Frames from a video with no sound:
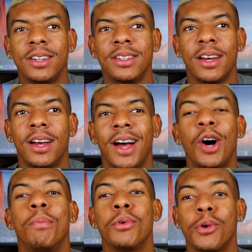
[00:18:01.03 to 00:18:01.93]
to
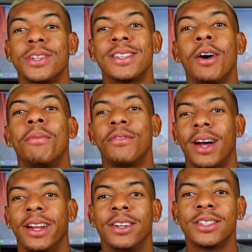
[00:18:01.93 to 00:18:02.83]
help yourself
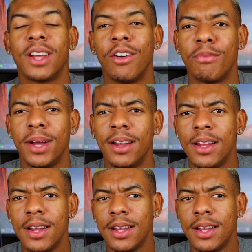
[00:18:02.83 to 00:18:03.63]
find yourself, but